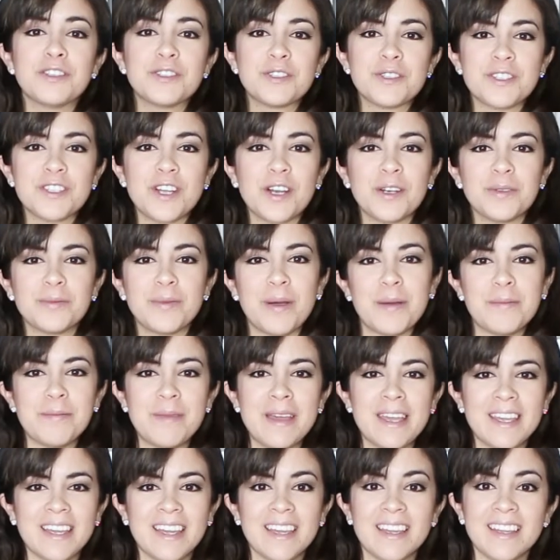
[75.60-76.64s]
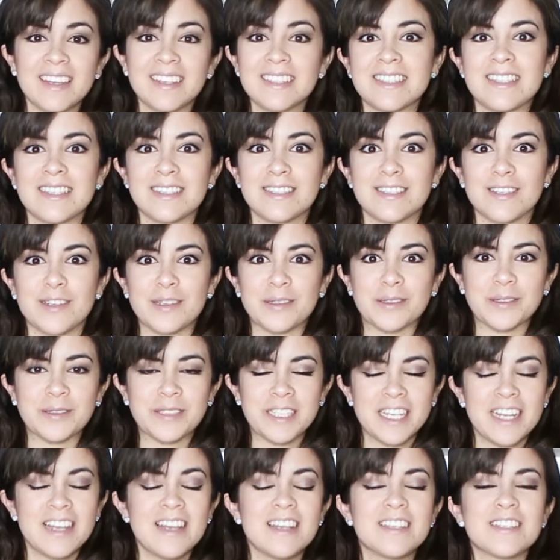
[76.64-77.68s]
to start by making the dough.
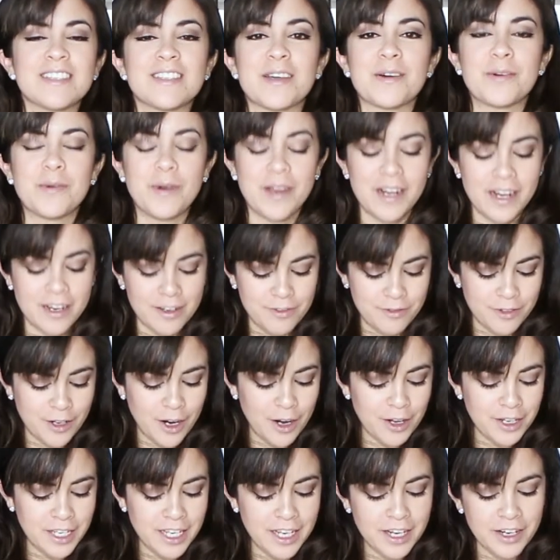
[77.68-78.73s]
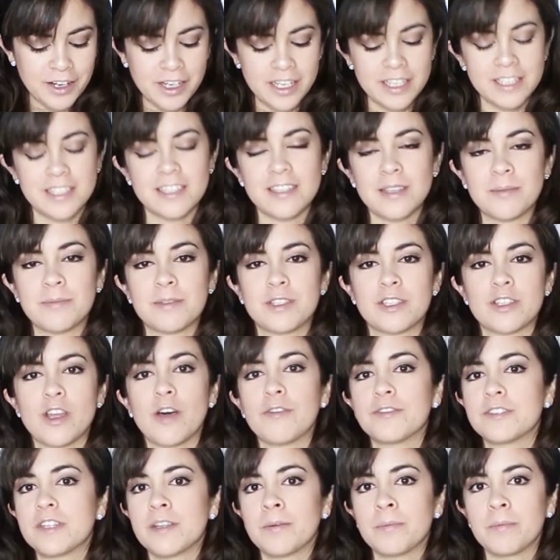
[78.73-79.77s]
So what I've got here is some
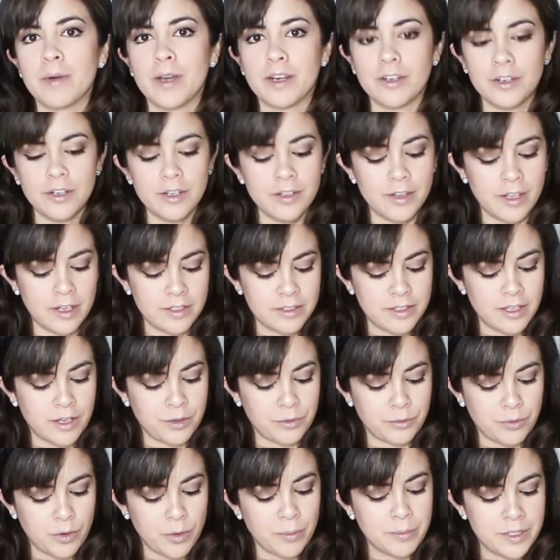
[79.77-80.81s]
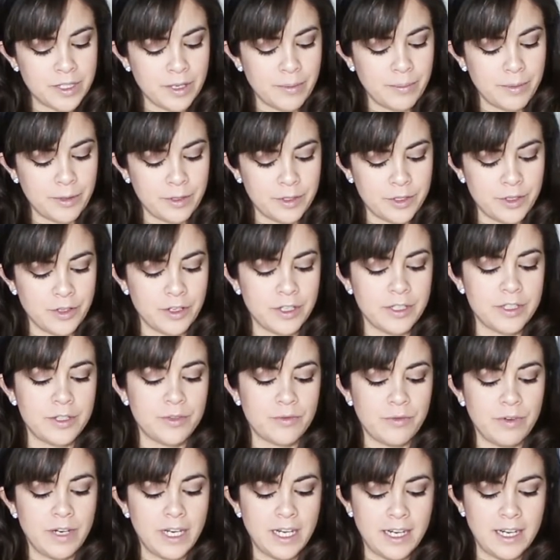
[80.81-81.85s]
softened butter that's at room temperature. It's
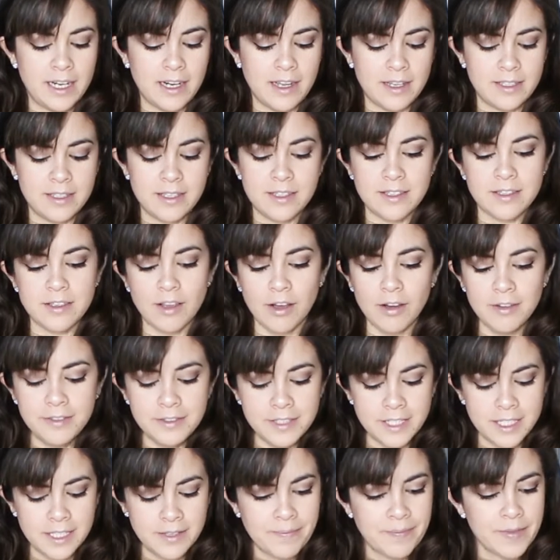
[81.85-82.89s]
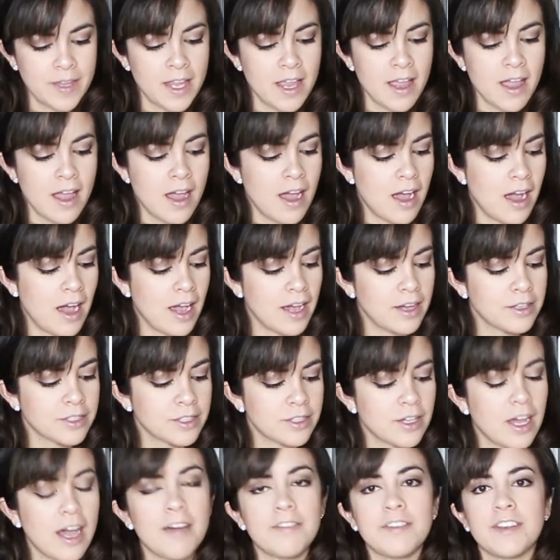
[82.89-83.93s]
really nice and soft. I
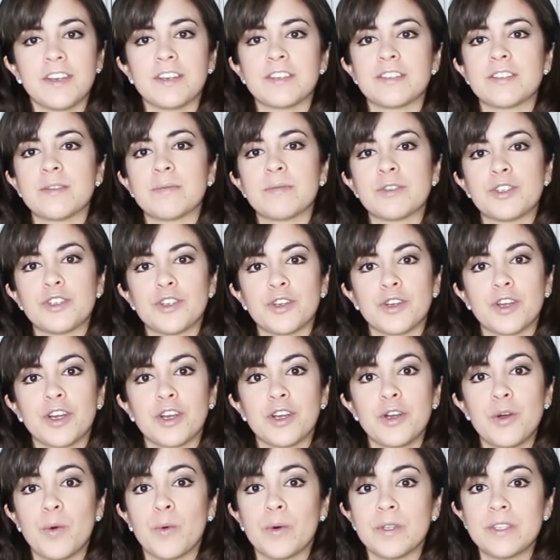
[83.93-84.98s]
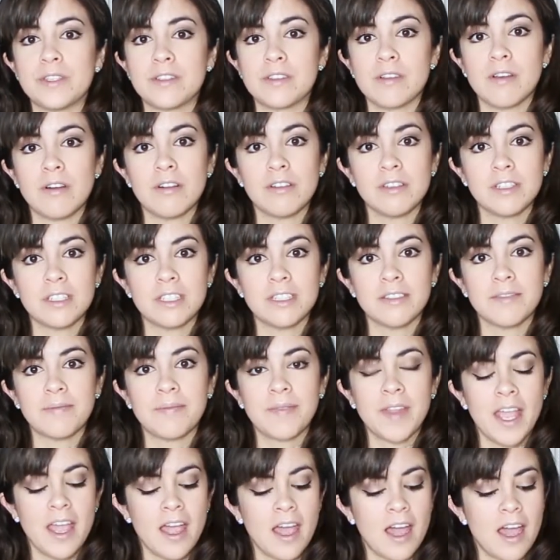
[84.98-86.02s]
also have here some sugar with salt,
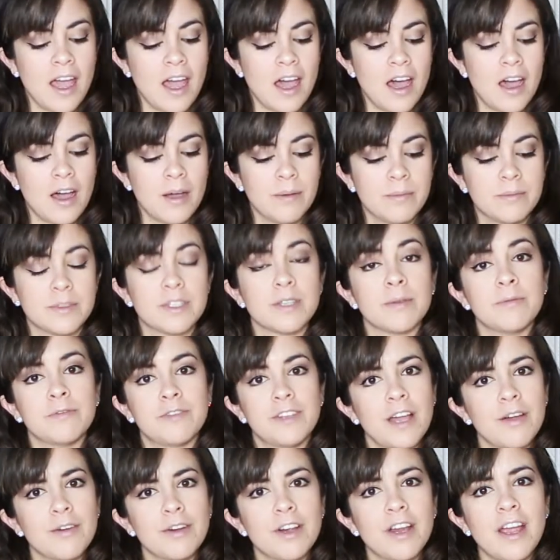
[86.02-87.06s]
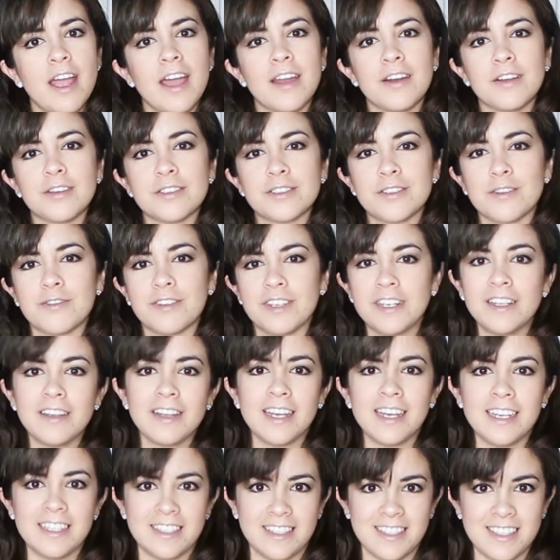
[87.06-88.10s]
some flour, and also
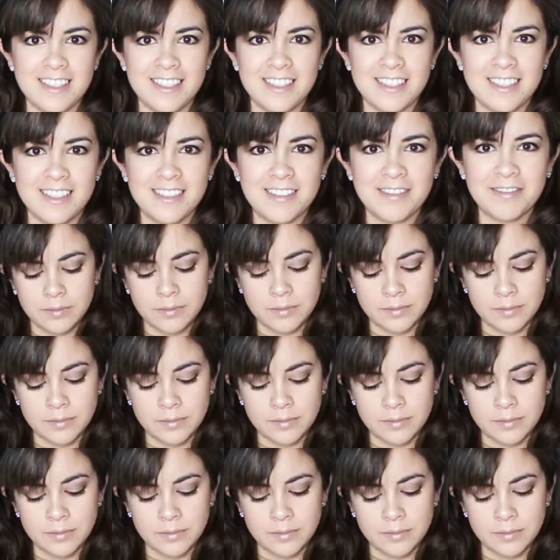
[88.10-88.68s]
vanilla essence.